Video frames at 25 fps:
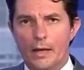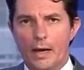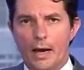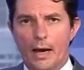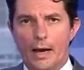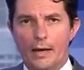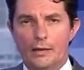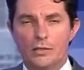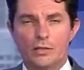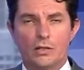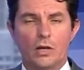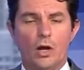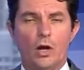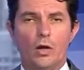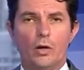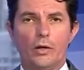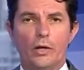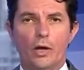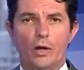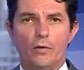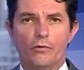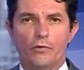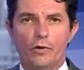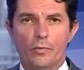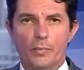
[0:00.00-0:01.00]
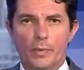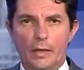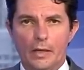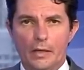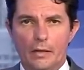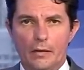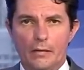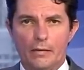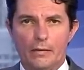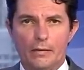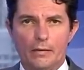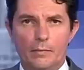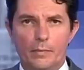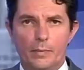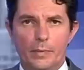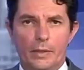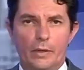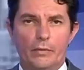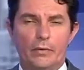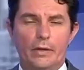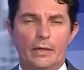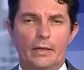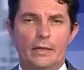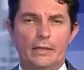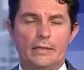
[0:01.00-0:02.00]
slowly over a
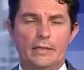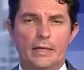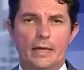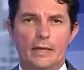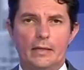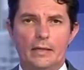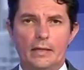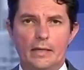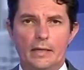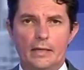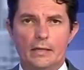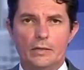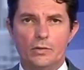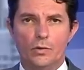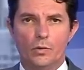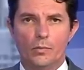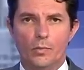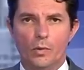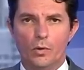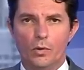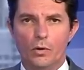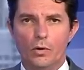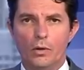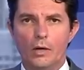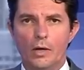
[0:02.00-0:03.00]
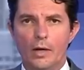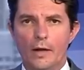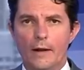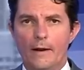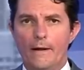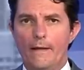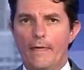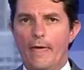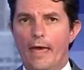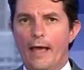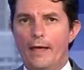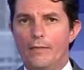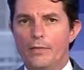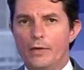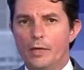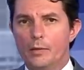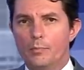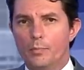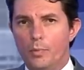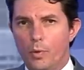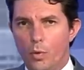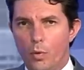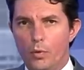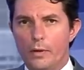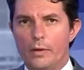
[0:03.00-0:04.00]
period of 10 years or more. And the
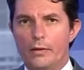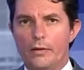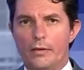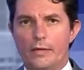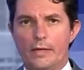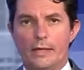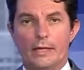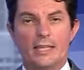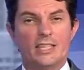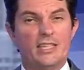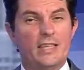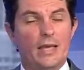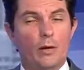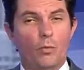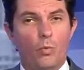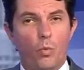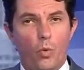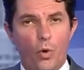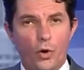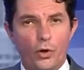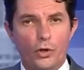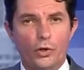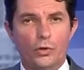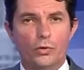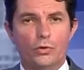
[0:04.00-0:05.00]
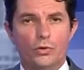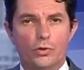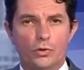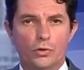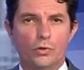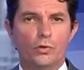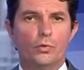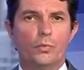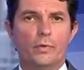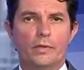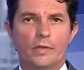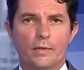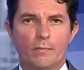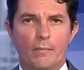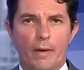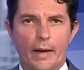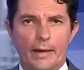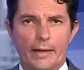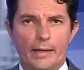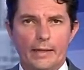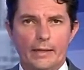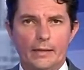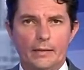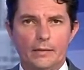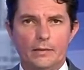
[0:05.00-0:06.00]
important thing is then what you do with the
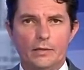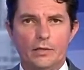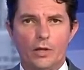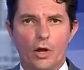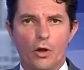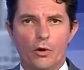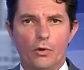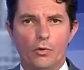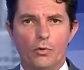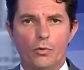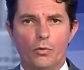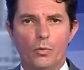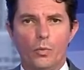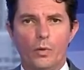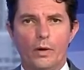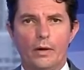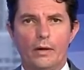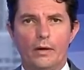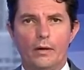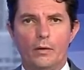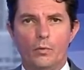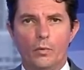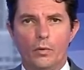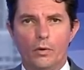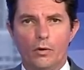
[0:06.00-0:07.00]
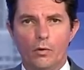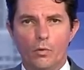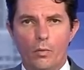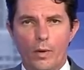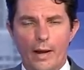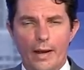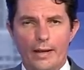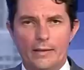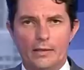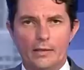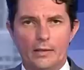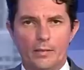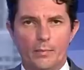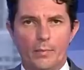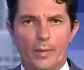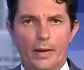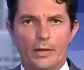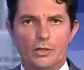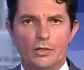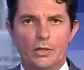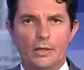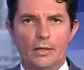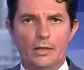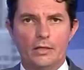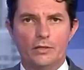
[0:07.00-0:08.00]
money. So we're aware that the
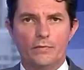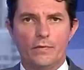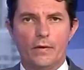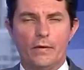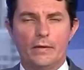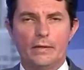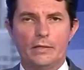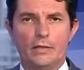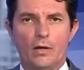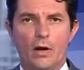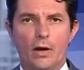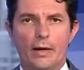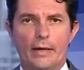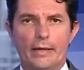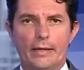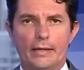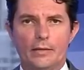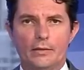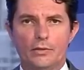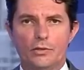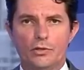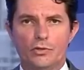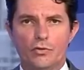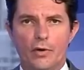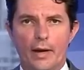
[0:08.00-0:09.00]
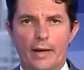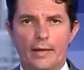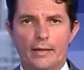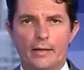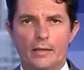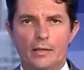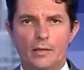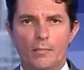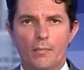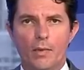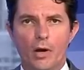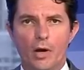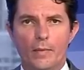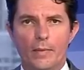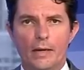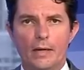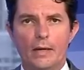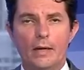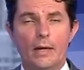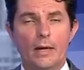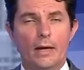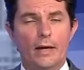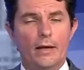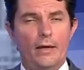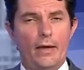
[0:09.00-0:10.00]
budget is very tightly constrained at the moment.
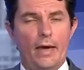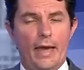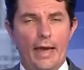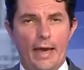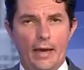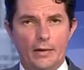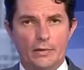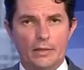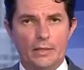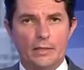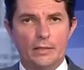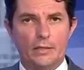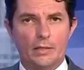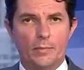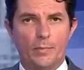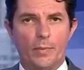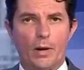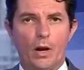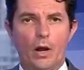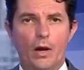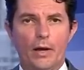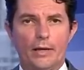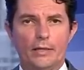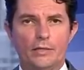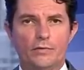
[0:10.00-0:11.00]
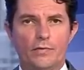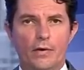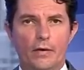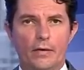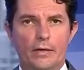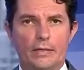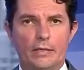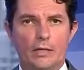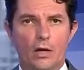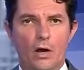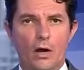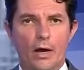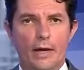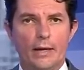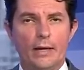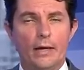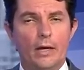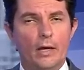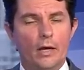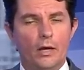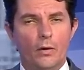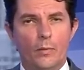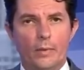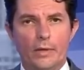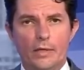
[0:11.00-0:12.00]
Housing supply is very tight.
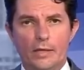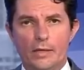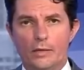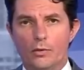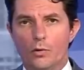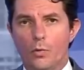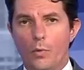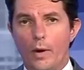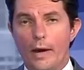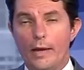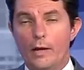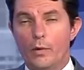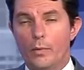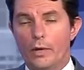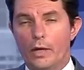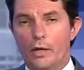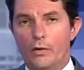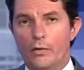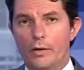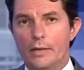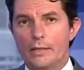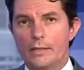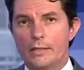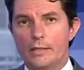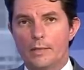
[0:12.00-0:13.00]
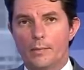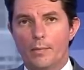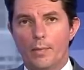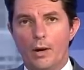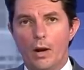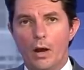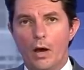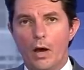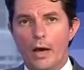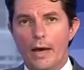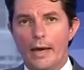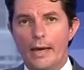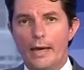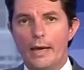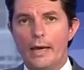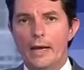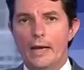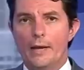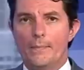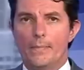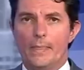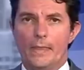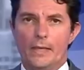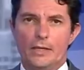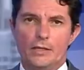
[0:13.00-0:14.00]
We think the way to increase supply
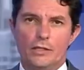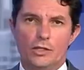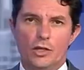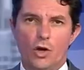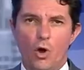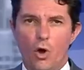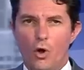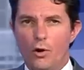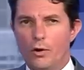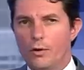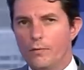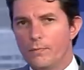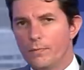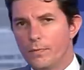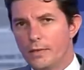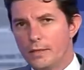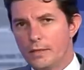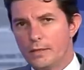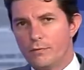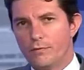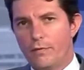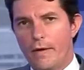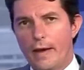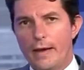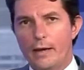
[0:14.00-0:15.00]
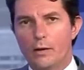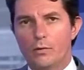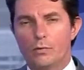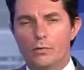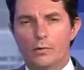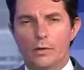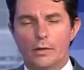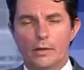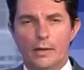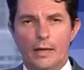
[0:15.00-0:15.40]
is not this failed